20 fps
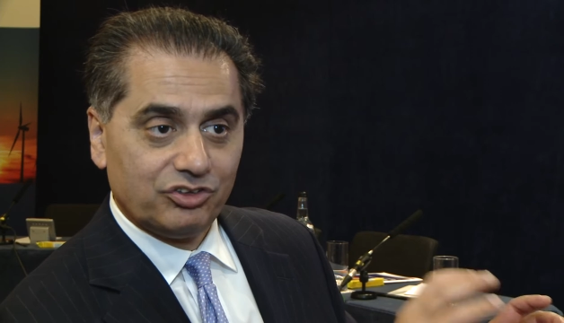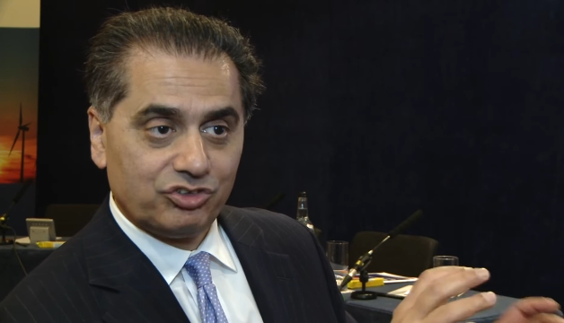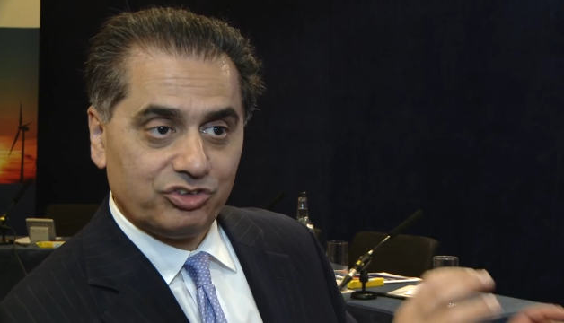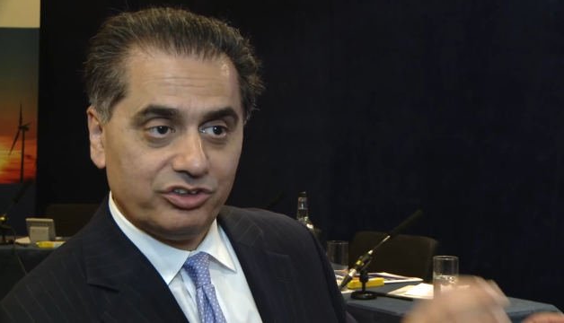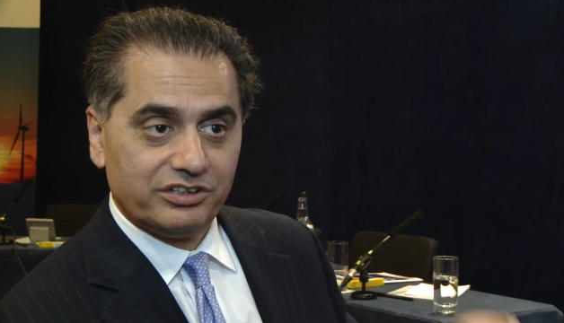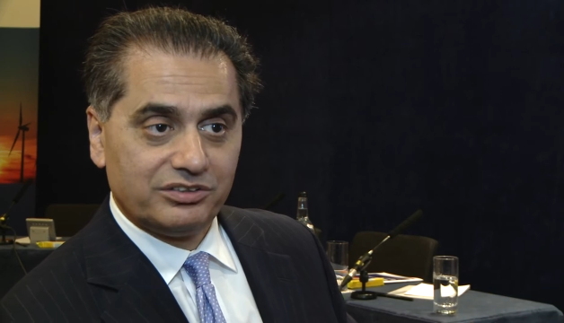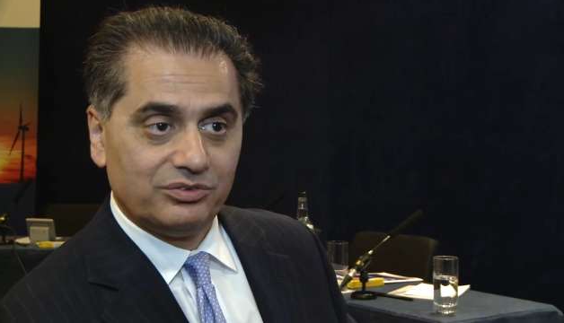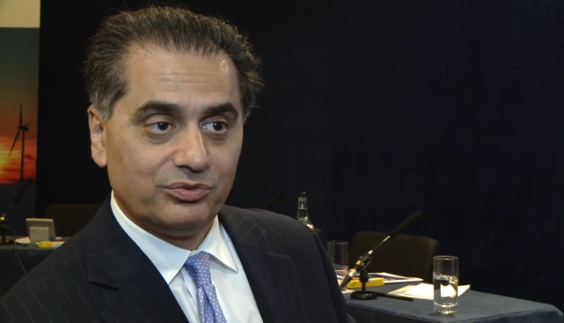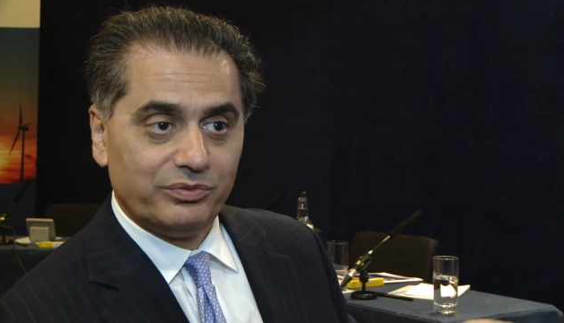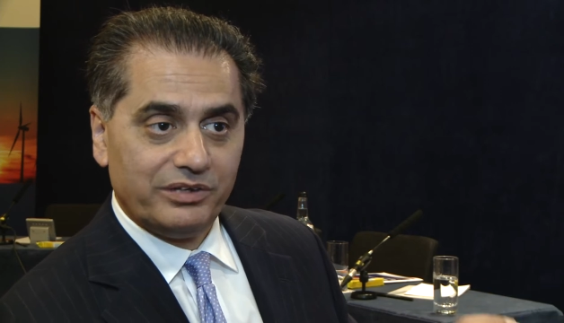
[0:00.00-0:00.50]
a
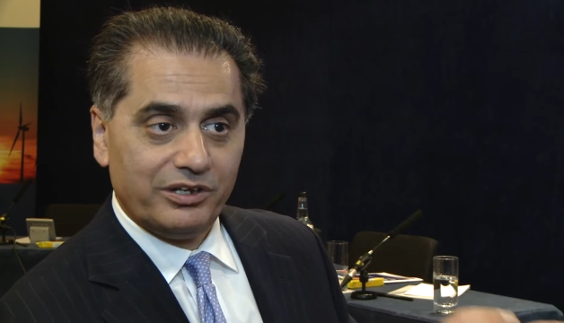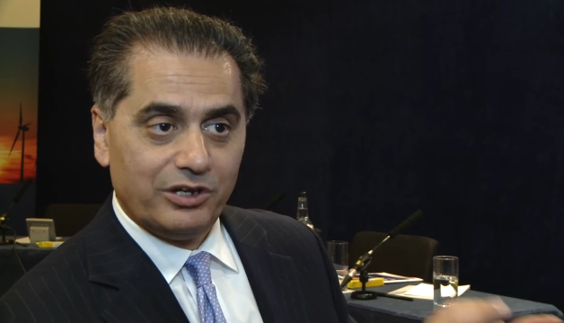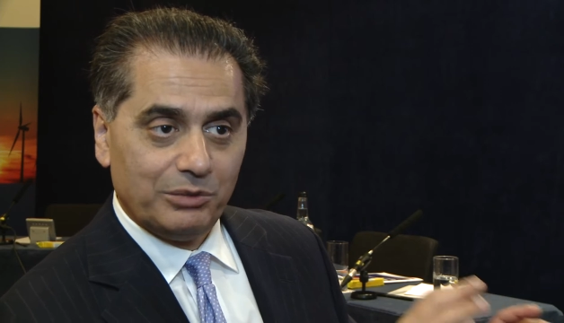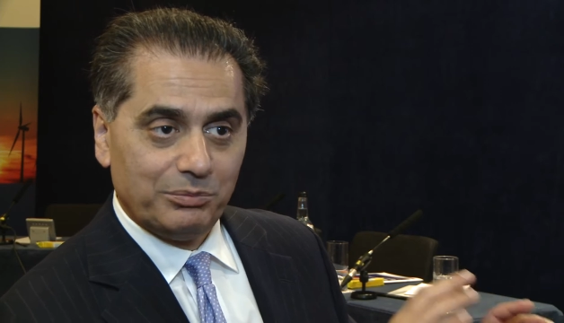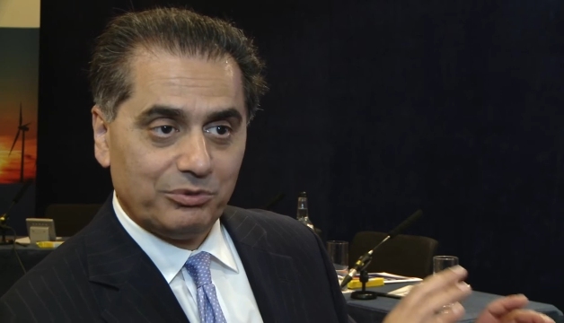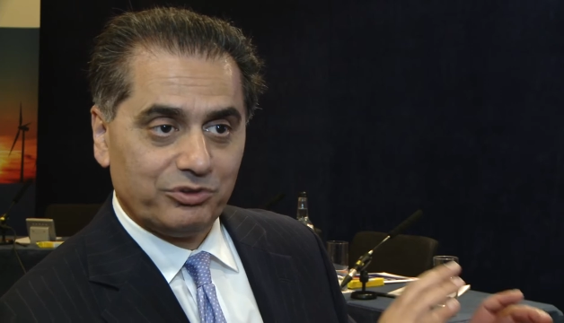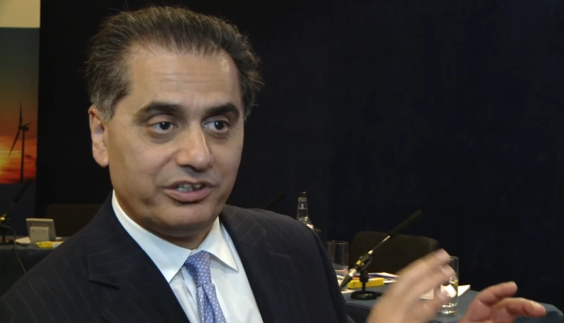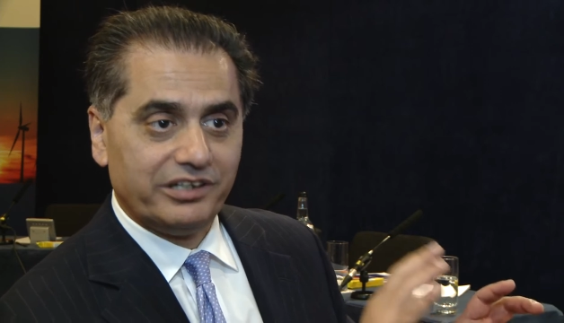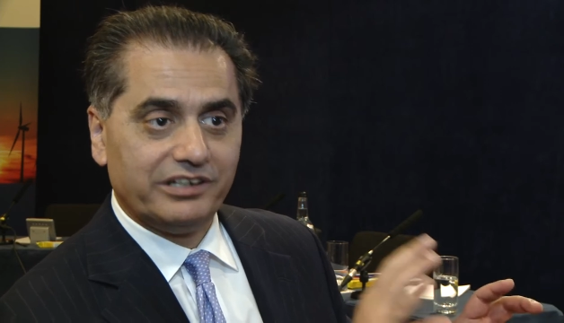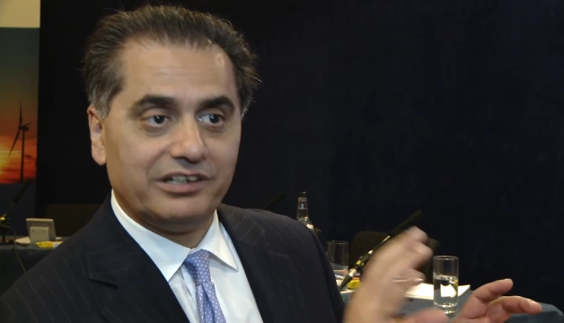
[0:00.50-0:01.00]
certain way,
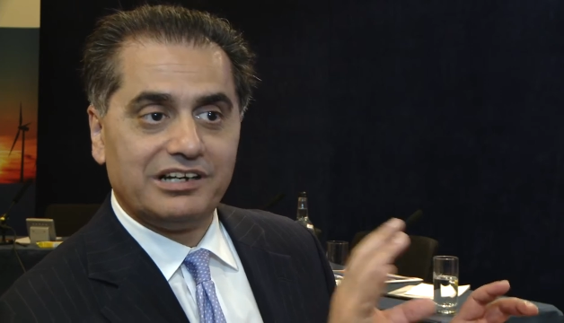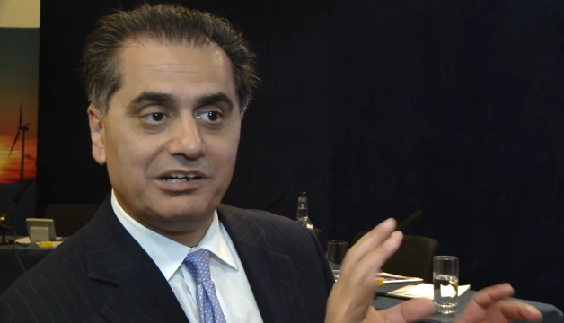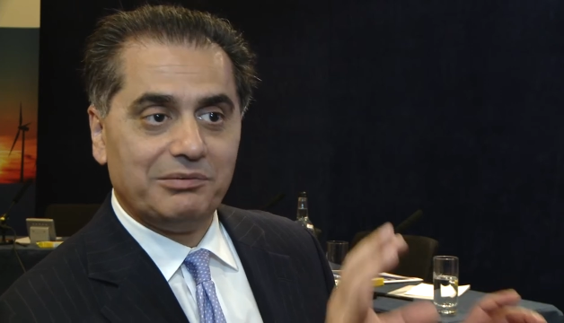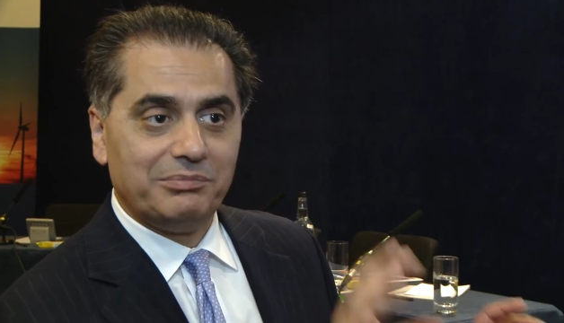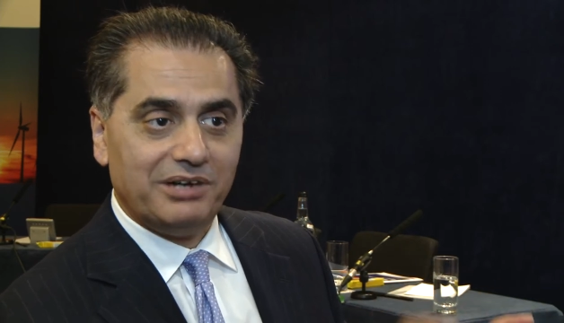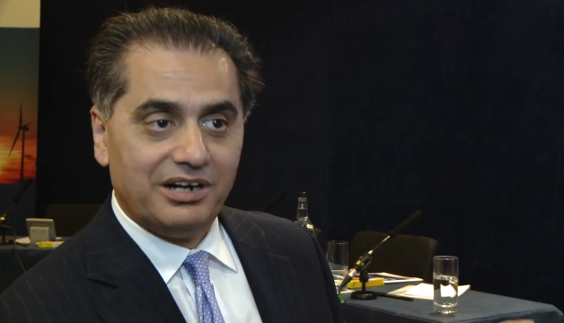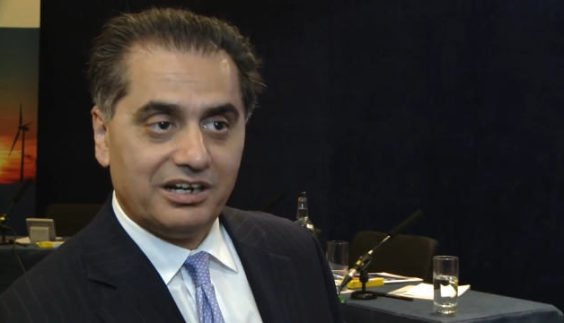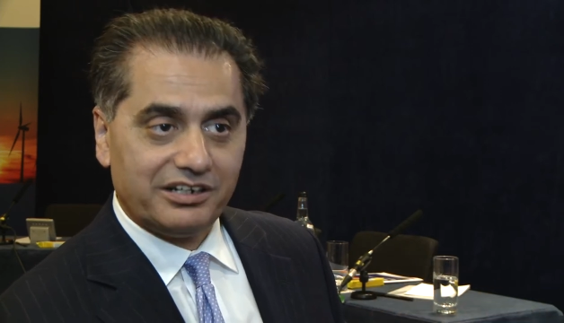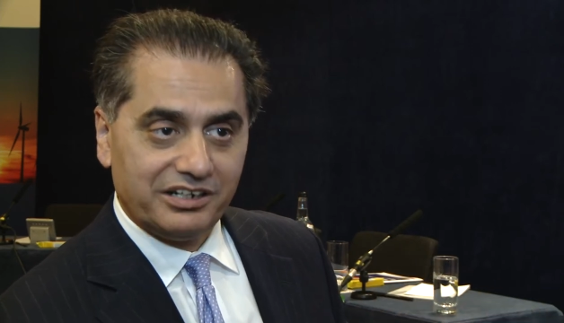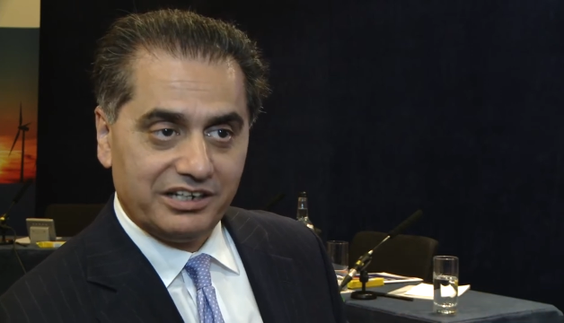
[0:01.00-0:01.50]
almost like a
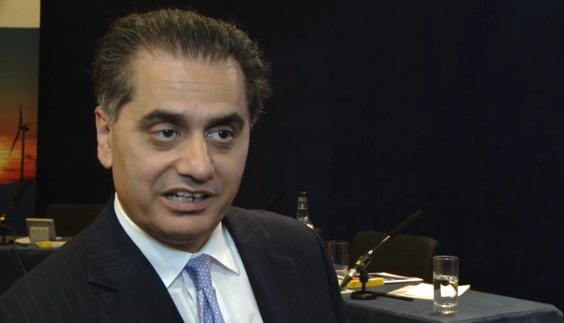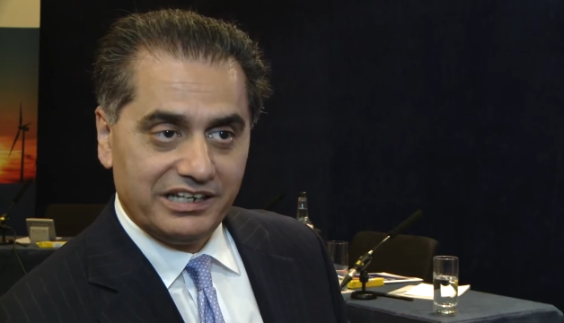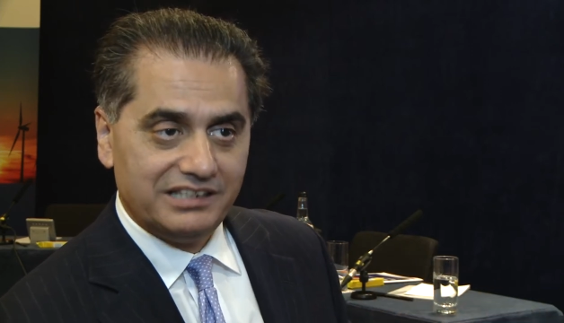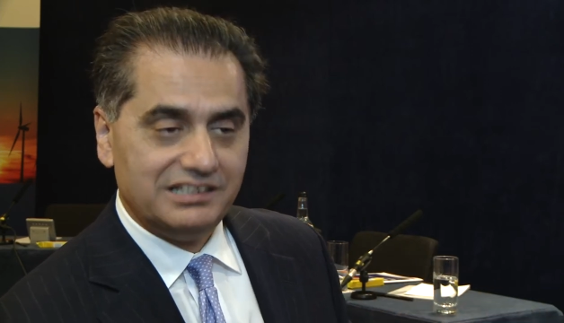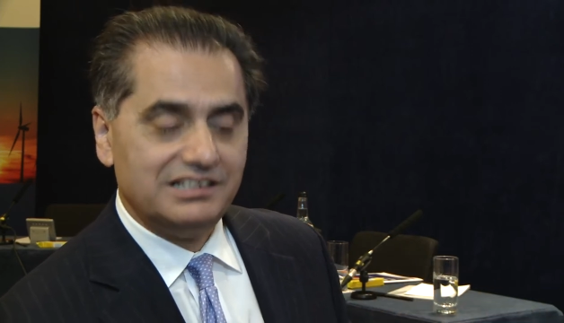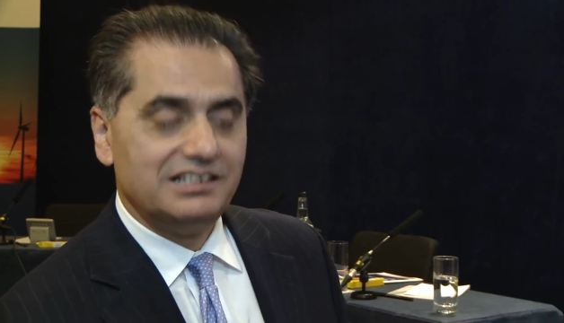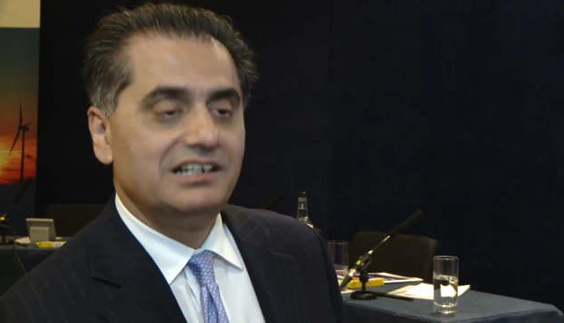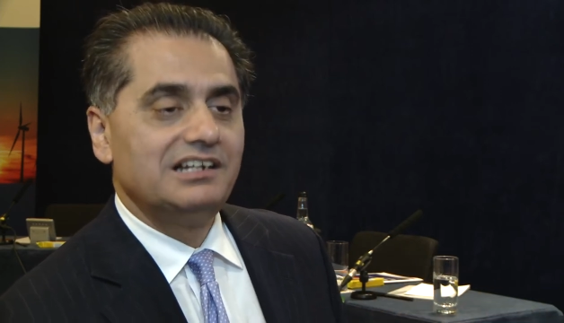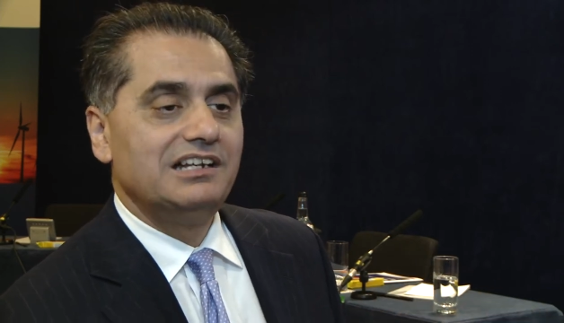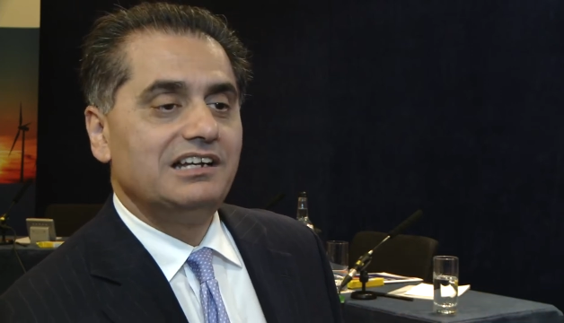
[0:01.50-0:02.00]
commodity.